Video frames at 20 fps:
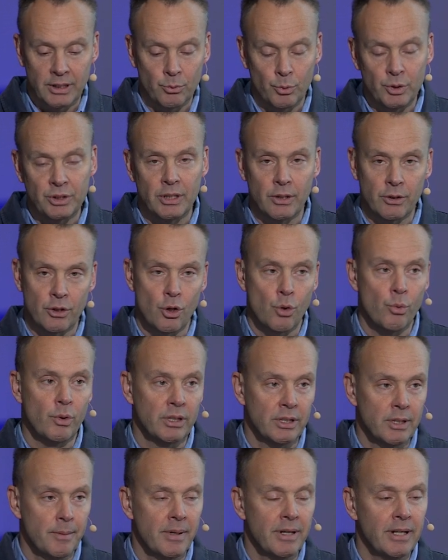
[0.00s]
And we see a
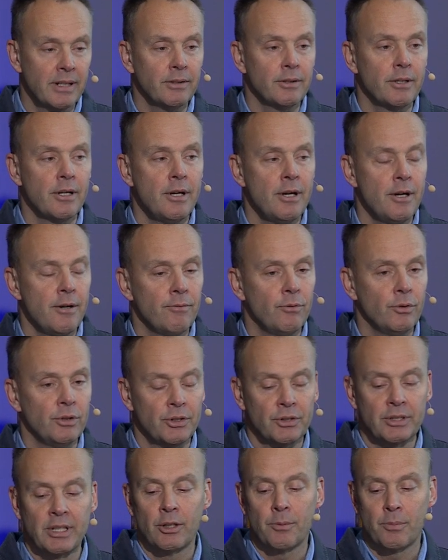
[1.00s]
growing demand for
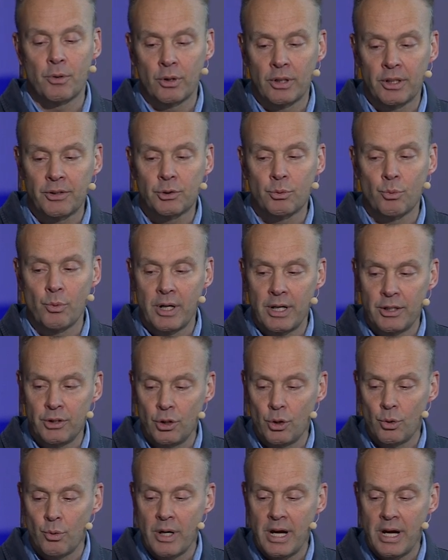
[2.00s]
this kind of products, where you